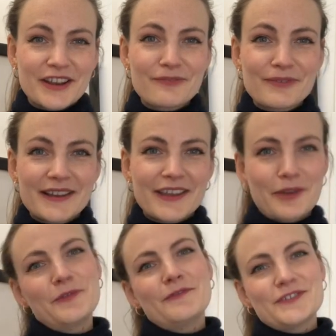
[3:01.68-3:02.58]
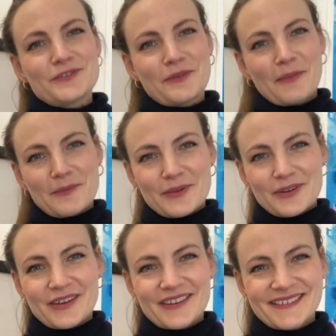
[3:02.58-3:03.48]
and I really hope you've enjoyed my
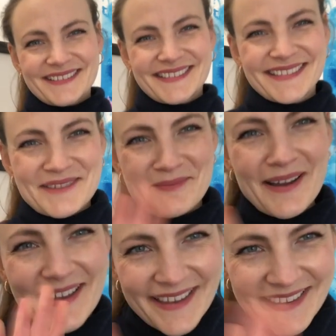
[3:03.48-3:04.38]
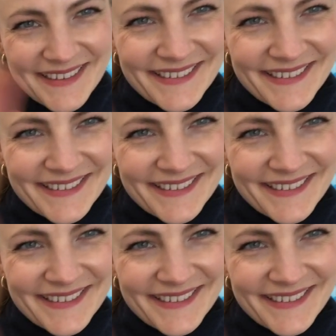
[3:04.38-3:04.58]
book. Bye!